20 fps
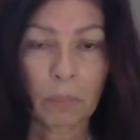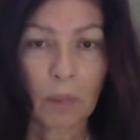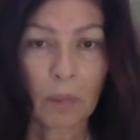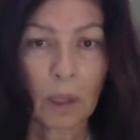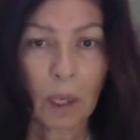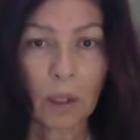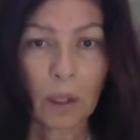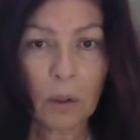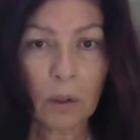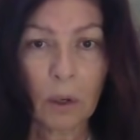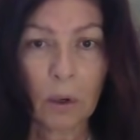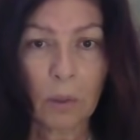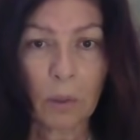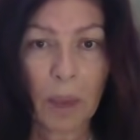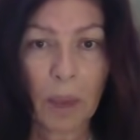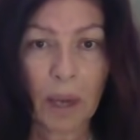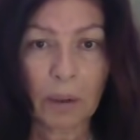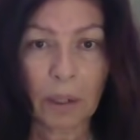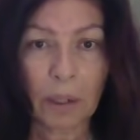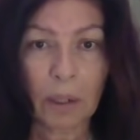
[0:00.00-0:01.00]
I don't know
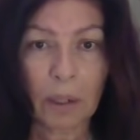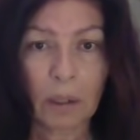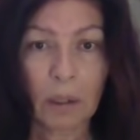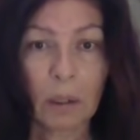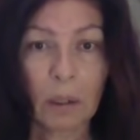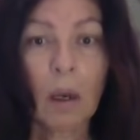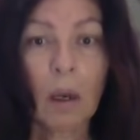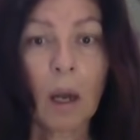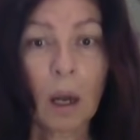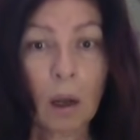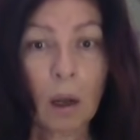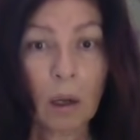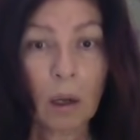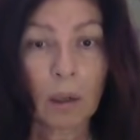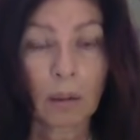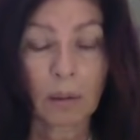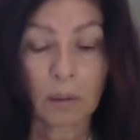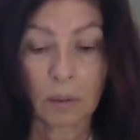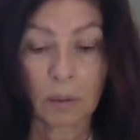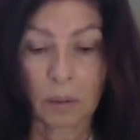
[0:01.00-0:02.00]
about it.
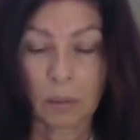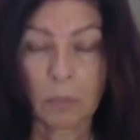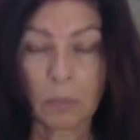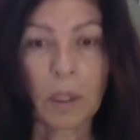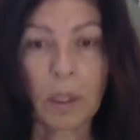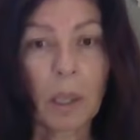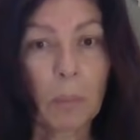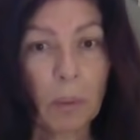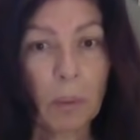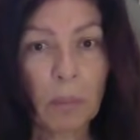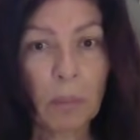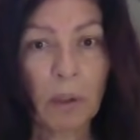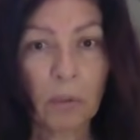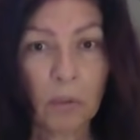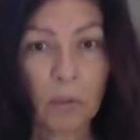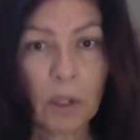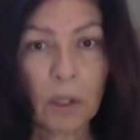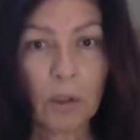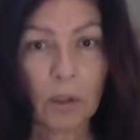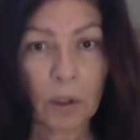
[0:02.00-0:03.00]
But I put my
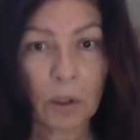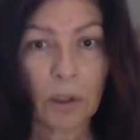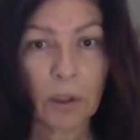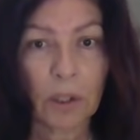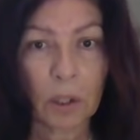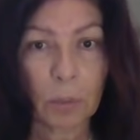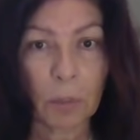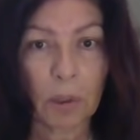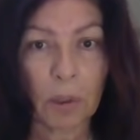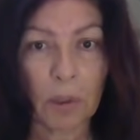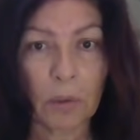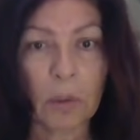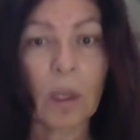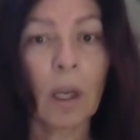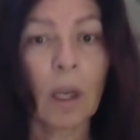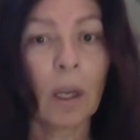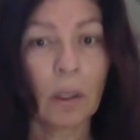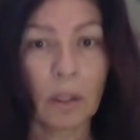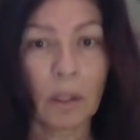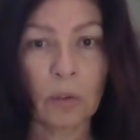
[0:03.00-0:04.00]
finger there and it's burnt.
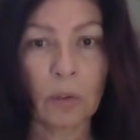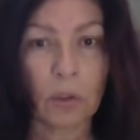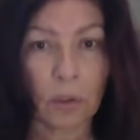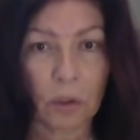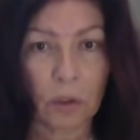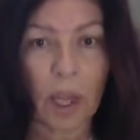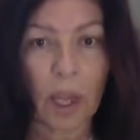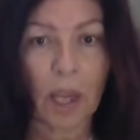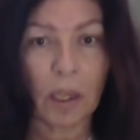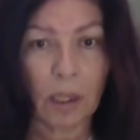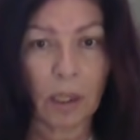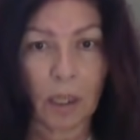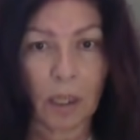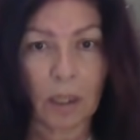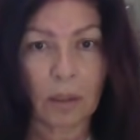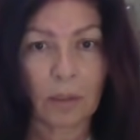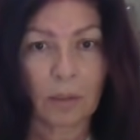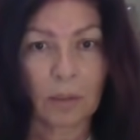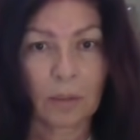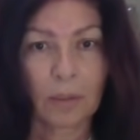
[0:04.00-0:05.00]
I'll never do that
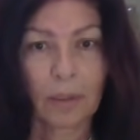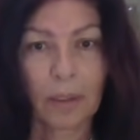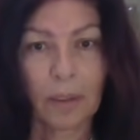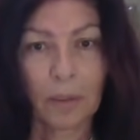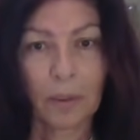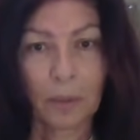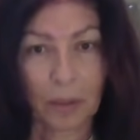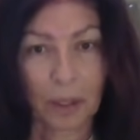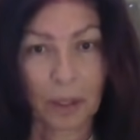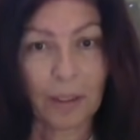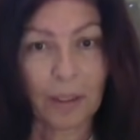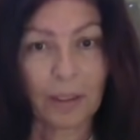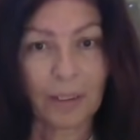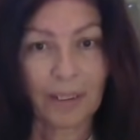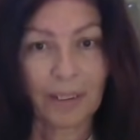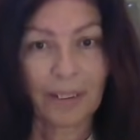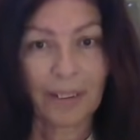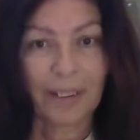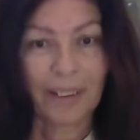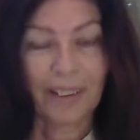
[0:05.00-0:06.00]
again, right?
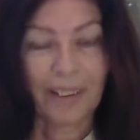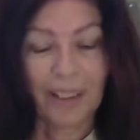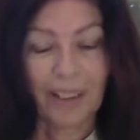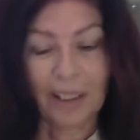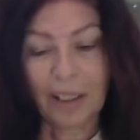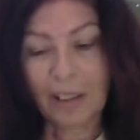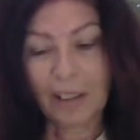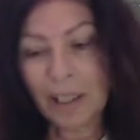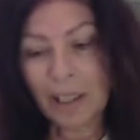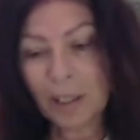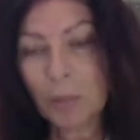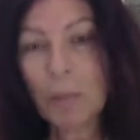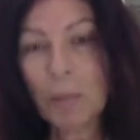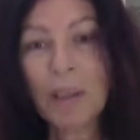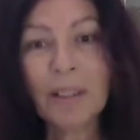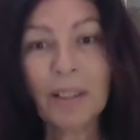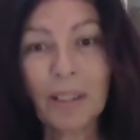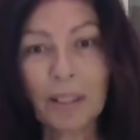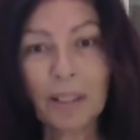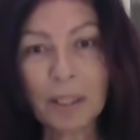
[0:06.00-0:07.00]
And that's
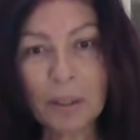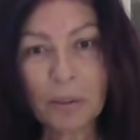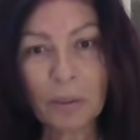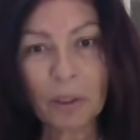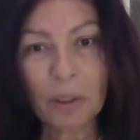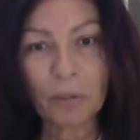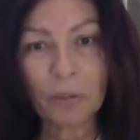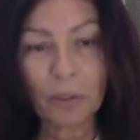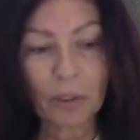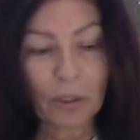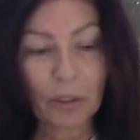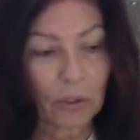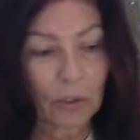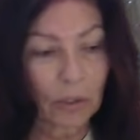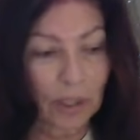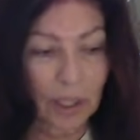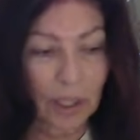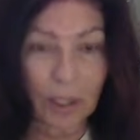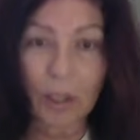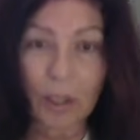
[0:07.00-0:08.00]
basically what
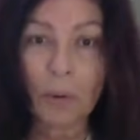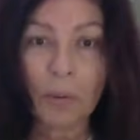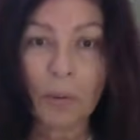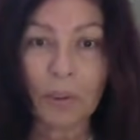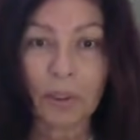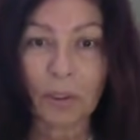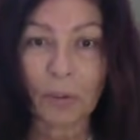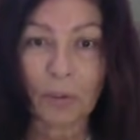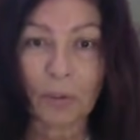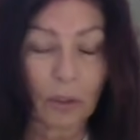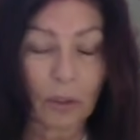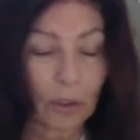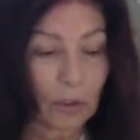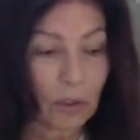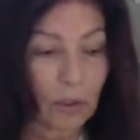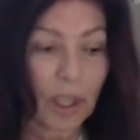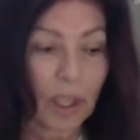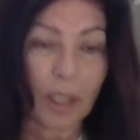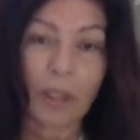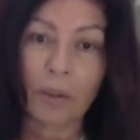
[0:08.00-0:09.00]
Virgo's like going through.
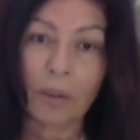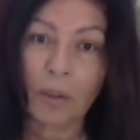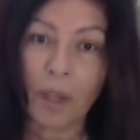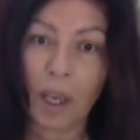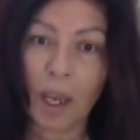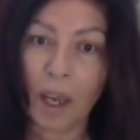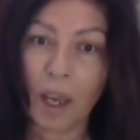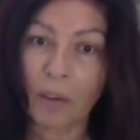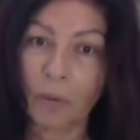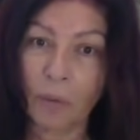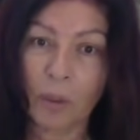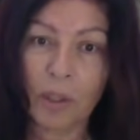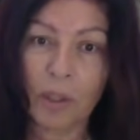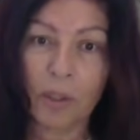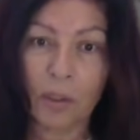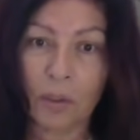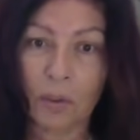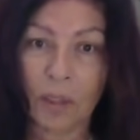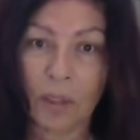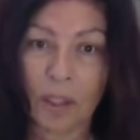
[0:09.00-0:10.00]
Virgo's like, okay, I've went
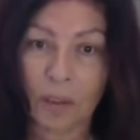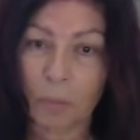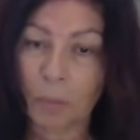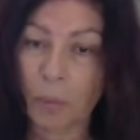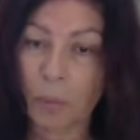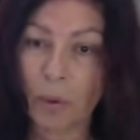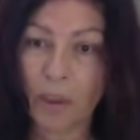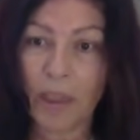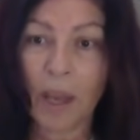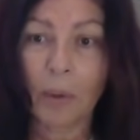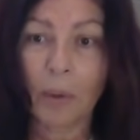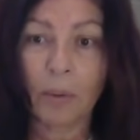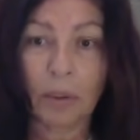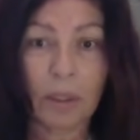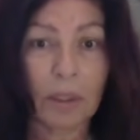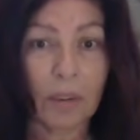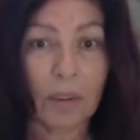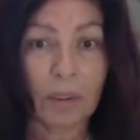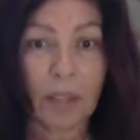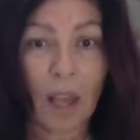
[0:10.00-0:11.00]
through this. Boy, that
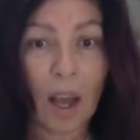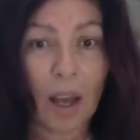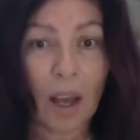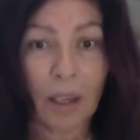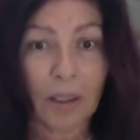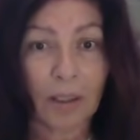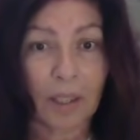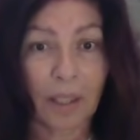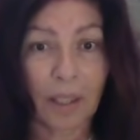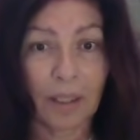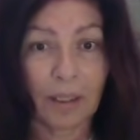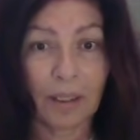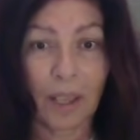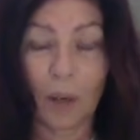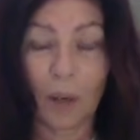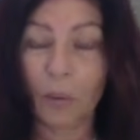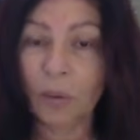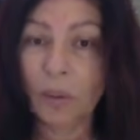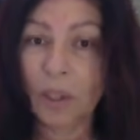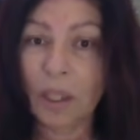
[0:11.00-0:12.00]
really sucked.
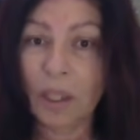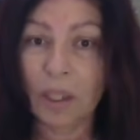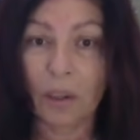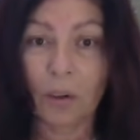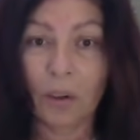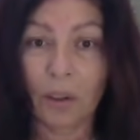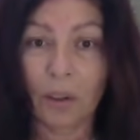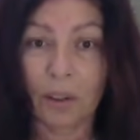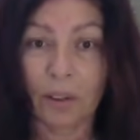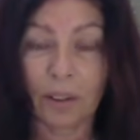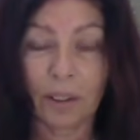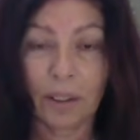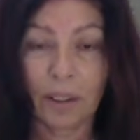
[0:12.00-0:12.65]
That really hurt,